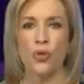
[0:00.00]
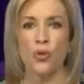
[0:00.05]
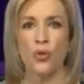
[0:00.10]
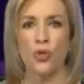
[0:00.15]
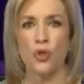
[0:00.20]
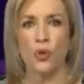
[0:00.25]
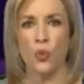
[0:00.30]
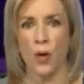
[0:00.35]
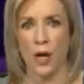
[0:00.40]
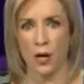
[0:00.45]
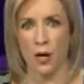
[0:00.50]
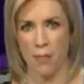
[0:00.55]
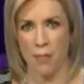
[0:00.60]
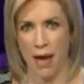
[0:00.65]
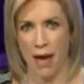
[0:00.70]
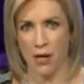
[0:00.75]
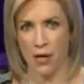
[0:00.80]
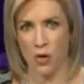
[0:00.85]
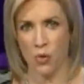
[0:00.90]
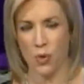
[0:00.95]
New Square
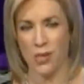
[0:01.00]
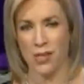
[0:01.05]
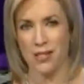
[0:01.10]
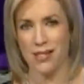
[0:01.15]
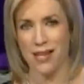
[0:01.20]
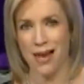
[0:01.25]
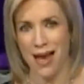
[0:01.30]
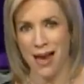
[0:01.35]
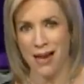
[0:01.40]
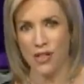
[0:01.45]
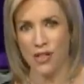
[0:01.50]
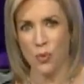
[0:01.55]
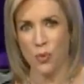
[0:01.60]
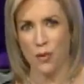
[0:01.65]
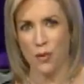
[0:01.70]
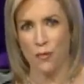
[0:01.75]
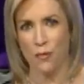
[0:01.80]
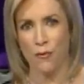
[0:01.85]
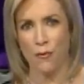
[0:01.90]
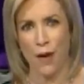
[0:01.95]
man who was attacked
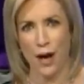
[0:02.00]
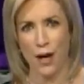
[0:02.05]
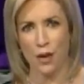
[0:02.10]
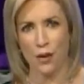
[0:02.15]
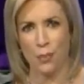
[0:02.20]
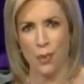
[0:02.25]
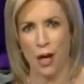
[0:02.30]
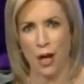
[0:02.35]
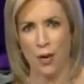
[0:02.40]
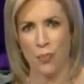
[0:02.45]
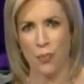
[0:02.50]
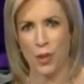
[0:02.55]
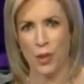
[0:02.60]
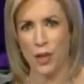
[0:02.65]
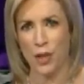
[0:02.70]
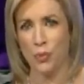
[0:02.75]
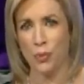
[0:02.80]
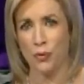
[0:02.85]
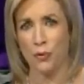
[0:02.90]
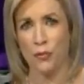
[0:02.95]
with a firebomb
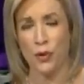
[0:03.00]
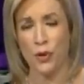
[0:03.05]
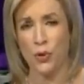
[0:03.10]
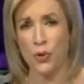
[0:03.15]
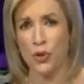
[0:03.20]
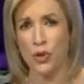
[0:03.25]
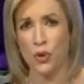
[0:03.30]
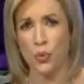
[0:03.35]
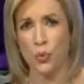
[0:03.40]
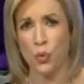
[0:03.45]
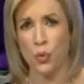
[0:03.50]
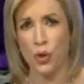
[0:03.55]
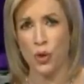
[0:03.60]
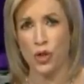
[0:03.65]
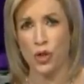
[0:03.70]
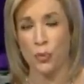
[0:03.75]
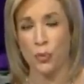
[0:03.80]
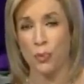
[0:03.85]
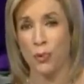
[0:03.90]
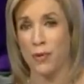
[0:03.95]
when he refused to
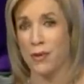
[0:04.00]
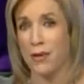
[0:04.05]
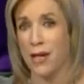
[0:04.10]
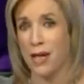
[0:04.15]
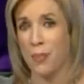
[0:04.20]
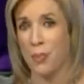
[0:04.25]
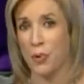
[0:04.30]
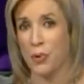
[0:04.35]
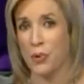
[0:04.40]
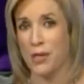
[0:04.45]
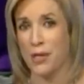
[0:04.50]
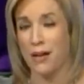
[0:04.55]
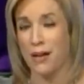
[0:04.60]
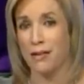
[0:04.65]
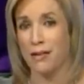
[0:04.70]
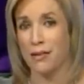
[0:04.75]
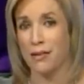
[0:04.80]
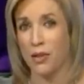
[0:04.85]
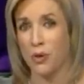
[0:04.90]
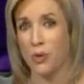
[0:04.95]
worship with neighbors
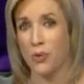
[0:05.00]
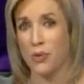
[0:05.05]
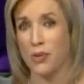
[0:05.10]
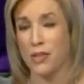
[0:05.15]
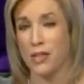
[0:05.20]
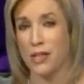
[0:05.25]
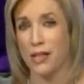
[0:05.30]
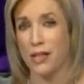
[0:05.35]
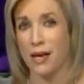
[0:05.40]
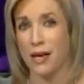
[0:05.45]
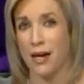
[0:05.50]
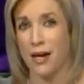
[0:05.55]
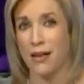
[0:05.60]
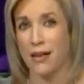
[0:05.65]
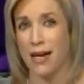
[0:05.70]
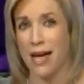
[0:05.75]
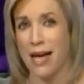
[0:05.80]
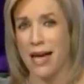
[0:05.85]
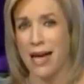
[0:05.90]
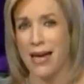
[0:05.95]
at a local
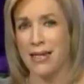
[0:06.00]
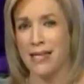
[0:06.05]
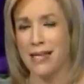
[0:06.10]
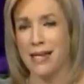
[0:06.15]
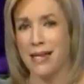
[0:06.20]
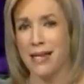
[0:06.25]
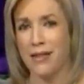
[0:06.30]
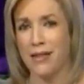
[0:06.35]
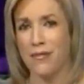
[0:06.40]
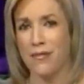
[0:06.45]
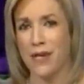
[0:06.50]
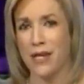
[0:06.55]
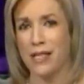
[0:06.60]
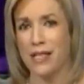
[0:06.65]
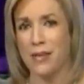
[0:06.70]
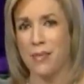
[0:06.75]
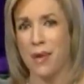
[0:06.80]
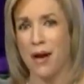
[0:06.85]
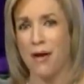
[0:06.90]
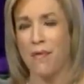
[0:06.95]
synagogue is yet the
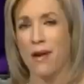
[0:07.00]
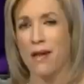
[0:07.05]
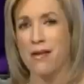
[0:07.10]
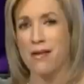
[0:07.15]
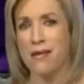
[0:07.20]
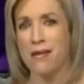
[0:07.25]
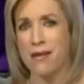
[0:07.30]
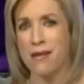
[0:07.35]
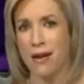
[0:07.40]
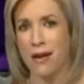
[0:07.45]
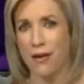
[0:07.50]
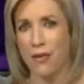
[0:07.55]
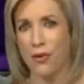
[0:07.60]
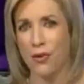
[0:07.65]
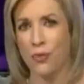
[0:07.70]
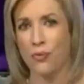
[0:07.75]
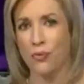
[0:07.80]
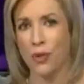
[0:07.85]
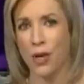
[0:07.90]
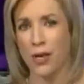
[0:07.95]
victim of
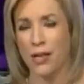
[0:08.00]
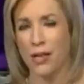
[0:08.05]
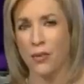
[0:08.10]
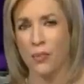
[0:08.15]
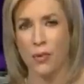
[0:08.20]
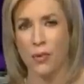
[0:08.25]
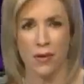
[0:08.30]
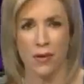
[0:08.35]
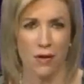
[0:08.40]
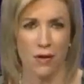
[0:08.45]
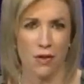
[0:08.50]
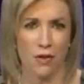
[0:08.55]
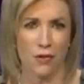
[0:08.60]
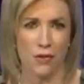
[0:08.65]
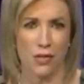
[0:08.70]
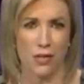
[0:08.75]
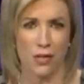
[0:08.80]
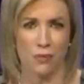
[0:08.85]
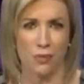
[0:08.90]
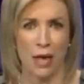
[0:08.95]
another run-in with
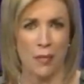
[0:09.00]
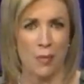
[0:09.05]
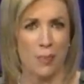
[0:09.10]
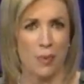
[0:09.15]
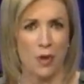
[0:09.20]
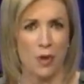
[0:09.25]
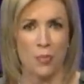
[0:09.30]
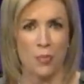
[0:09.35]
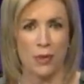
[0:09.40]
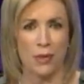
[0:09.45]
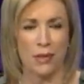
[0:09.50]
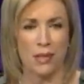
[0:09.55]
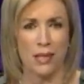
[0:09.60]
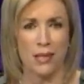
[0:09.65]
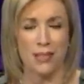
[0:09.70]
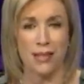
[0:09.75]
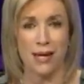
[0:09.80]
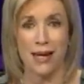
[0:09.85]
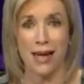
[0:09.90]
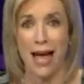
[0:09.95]
arson. Ramapo
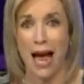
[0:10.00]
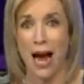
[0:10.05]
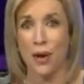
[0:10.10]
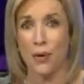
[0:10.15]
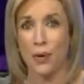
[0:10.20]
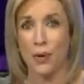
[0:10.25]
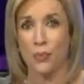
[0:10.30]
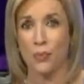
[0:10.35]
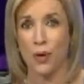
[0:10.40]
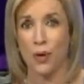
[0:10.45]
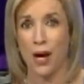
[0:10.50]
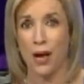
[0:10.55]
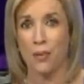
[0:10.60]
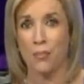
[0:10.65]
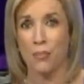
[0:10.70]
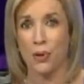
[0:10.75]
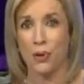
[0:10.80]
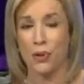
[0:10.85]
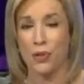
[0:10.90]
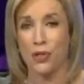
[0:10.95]
police say Aaron
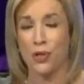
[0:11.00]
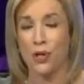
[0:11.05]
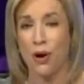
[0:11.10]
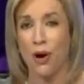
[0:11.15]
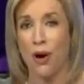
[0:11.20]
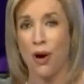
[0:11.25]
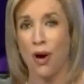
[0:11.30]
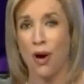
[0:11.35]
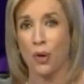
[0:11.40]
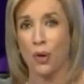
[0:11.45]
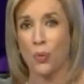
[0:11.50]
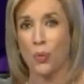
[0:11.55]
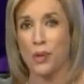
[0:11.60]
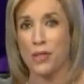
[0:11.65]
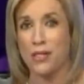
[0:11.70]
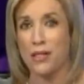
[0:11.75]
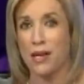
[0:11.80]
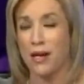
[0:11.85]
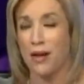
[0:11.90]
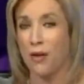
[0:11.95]
Rottenberg's car
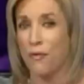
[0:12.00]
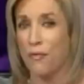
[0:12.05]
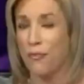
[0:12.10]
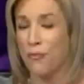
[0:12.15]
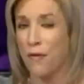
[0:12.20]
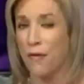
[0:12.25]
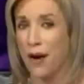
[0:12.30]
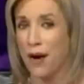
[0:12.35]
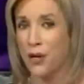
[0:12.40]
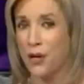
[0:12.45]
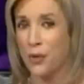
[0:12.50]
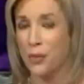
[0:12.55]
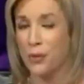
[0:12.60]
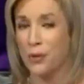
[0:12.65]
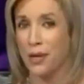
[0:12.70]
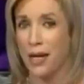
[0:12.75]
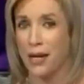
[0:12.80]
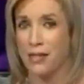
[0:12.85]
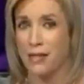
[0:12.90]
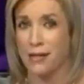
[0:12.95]
was set on fire
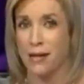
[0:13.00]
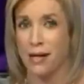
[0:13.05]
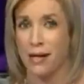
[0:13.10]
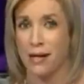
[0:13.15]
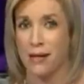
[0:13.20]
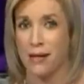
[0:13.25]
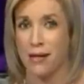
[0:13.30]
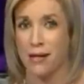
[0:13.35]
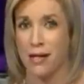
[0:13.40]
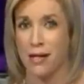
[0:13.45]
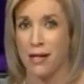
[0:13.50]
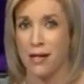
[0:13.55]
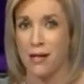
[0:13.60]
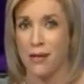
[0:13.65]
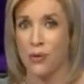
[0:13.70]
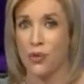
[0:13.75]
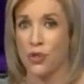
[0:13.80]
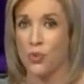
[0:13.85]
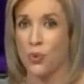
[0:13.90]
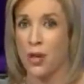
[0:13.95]
last night.
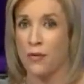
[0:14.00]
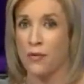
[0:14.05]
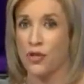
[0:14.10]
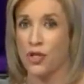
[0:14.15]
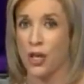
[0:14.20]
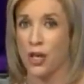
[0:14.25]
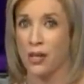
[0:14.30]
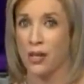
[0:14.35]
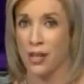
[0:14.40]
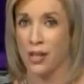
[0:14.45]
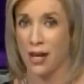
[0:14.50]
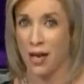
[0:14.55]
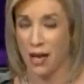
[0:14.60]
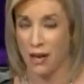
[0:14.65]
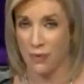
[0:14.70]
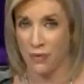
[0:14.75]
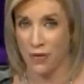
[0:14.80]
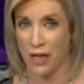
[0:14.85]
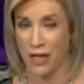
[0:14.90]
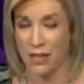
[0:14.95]
News twelve's John
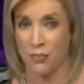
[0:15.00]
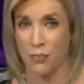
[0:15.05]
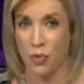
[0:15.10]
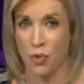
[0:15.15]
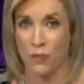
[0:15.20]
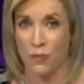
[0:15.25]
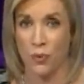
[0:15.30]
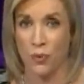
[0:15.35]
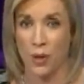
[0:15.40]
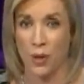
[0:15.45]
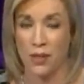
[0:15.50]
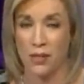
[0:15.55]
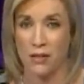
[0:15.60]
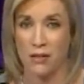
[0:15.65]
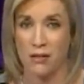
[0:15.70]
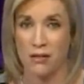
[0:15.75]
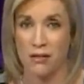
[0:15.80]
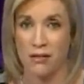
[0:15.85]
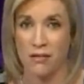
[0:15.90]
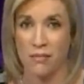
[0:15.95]
Goff has more for
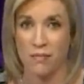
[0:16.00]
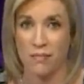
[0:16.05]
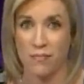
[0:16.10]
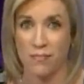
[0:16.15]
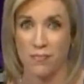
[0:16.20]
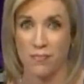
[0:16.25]
us.